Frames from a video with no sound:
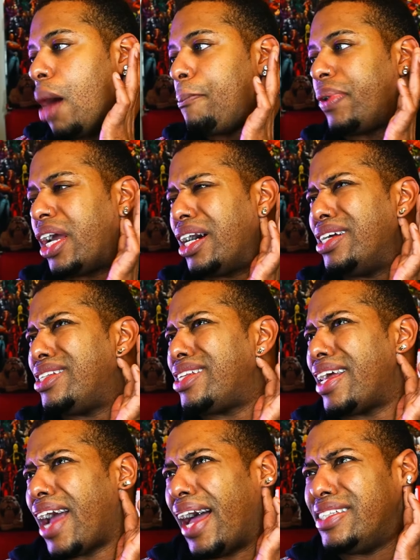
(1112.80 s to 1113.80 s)
Because,
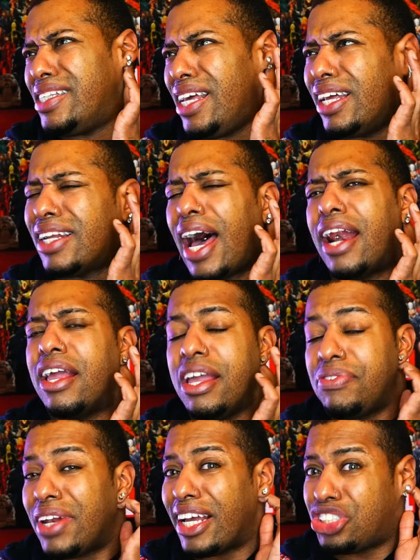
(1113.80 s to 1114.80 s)
like, I see a lot of,
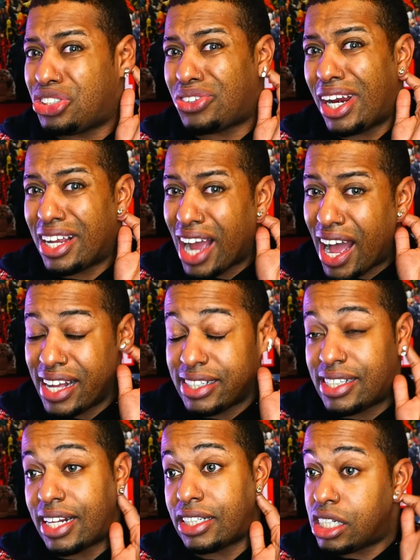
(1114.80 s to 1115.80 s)
even, like, straight
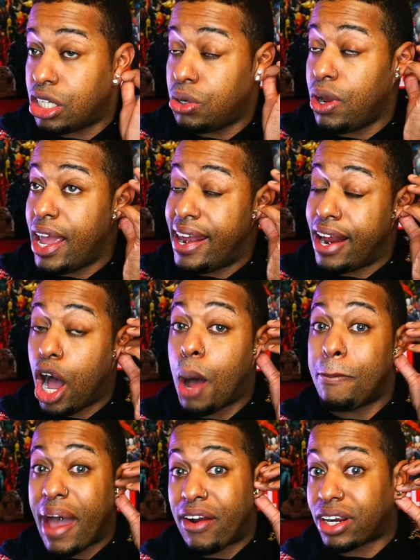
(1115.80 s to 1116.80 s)
guys that too, in
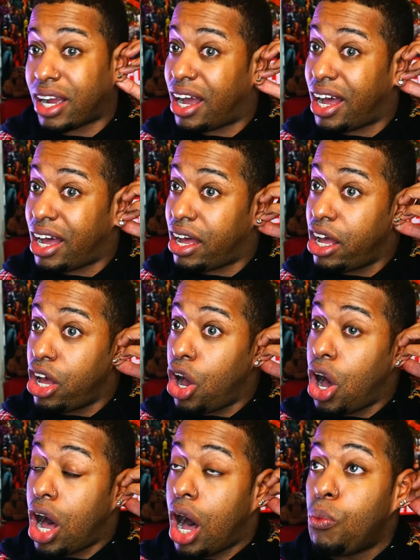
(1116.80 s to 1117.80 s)
America
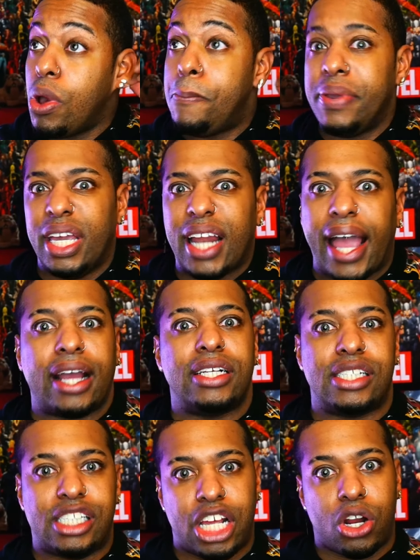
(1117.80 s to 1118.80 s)
would be, like,
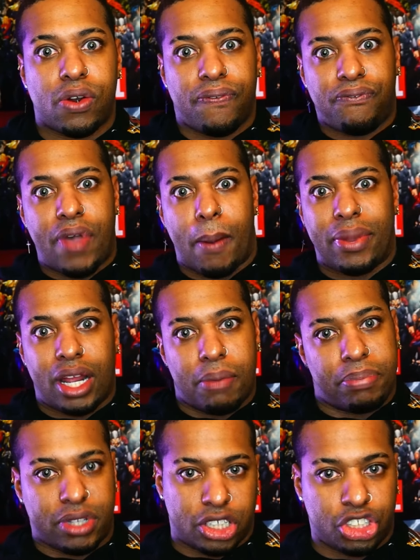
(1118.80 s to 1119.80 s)
considered
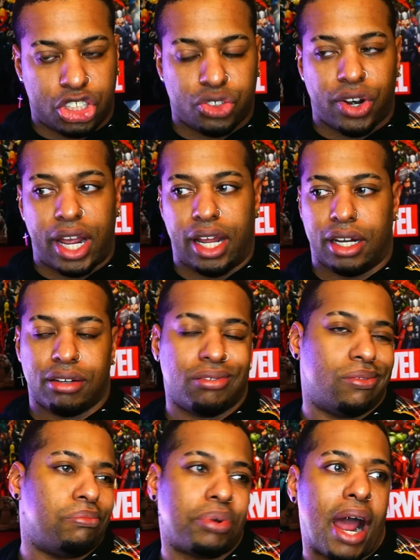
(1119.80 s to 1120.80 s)
feminine, but they're straight.
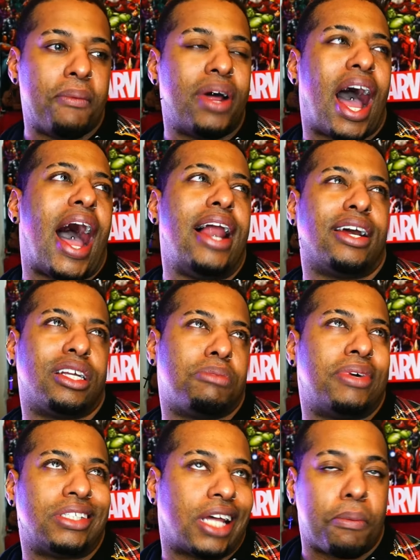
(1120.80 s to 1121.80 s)
But I look at
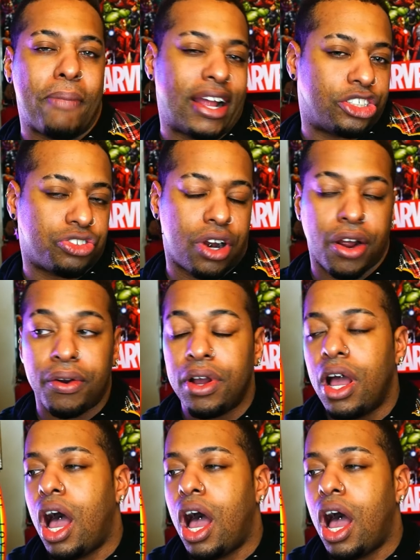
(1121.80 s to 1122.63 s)
them as, like, metro.